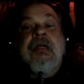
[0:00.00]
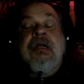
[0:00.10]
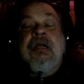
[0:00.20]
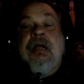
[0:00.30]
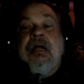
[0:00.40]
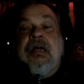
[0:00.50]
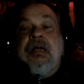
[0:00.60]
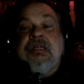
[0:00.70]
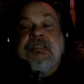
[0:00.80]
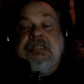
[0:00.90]

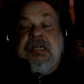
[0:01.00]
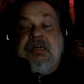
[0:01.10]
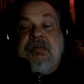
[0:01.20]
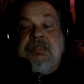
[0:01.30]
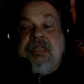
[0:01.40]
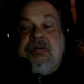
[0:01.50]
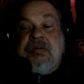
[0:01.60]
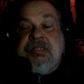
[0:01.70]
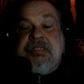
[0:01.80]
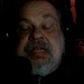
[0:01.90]
So there
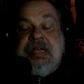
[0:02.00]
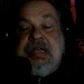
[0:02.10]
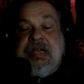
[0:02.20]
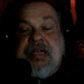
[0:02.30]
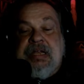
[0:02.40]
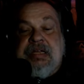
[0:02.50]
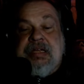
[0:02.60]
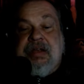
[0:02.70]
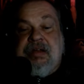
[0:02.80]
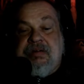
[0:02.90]
was a
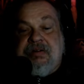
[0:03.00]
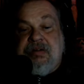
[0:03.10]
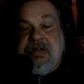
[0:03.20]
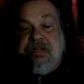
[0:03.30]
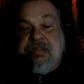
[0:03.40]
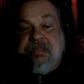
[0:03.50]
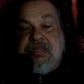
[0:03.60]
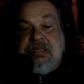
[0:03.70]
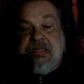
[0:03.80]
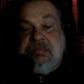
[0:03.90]
character in
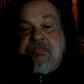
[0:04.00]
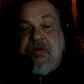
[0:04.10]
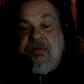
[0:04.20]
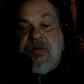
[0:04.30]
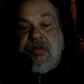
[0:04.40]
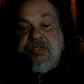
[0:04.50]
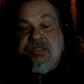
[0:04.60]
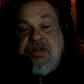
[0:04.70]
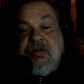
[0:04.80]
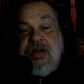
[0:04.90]
the pole vault
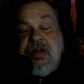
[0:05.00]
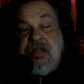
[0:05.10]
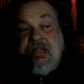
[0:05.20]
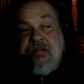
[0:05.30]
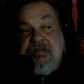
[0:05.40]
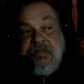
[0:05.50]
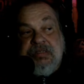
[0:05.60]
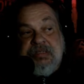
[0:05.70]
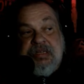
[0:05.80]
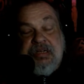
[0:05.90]
storyline that
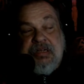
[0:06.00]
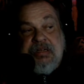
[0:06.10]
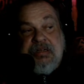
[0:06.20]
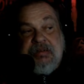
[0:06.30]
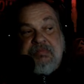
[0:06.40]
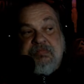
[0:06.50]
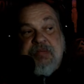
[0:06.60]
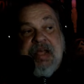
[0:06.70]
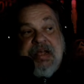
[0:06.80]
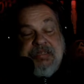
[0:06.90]
was
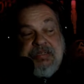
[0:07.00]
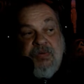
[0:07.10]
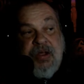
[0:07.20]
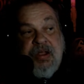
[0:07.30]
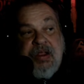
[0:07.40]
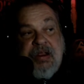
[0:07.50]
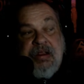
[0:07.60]
passed away,